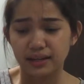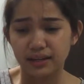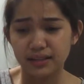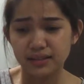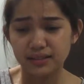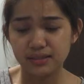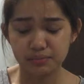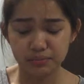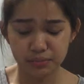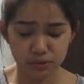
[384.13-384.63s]

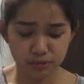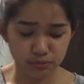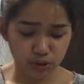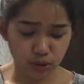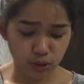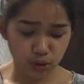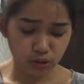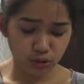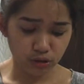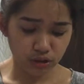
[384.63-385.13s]
It's
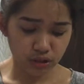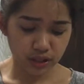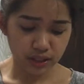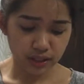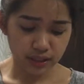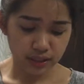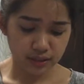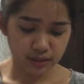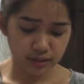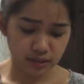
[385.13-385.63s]
maroon
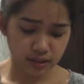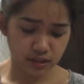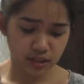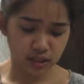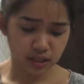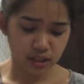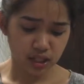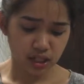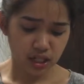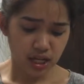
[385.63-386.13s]

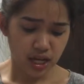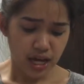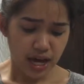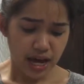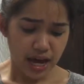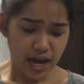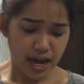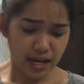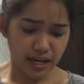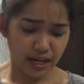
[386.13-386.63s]

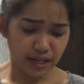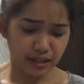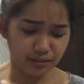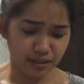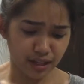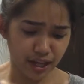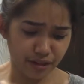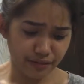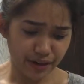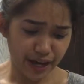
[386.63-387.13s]
and I
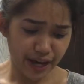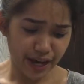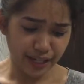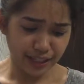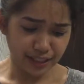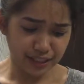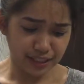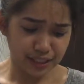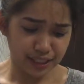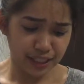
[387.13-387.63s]
love
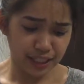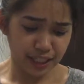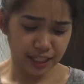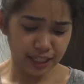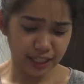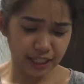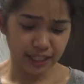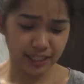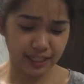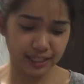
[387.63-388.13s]
it.
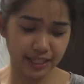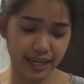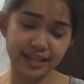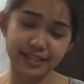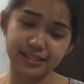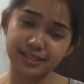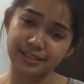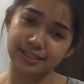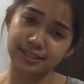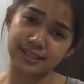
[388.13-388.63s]

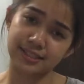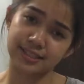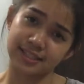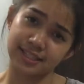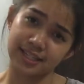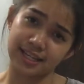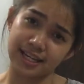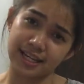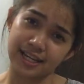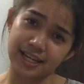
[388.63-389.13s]
Yes,
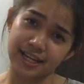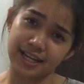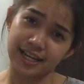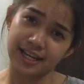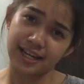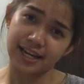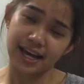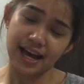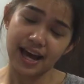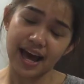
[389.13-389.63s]

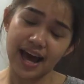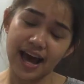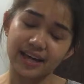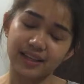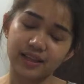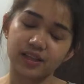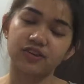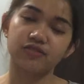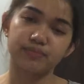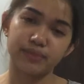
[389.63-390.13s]

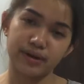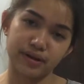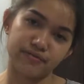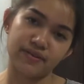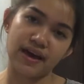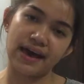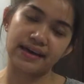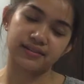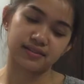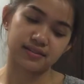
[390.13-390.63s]
I love my
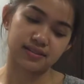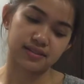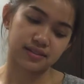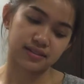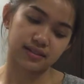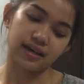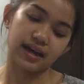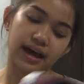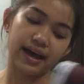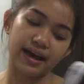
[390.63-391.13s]
Vans.
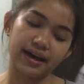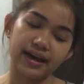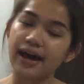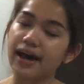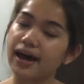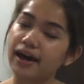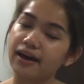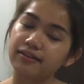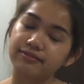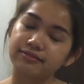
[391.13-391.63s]
I
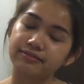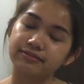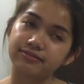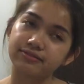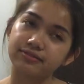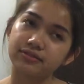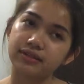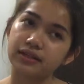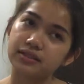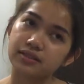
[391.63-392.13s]
have
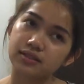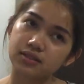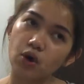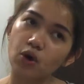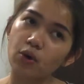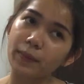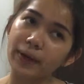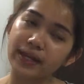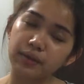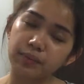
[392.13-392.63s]

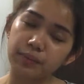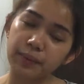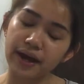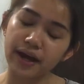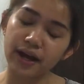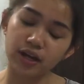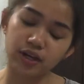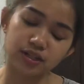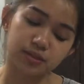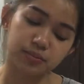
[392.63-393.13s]
so many
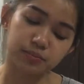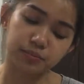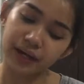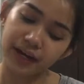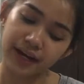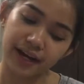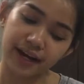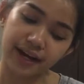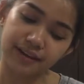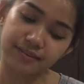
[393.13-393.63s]
pairs,
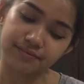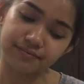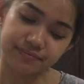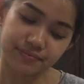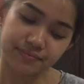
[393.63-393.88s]
but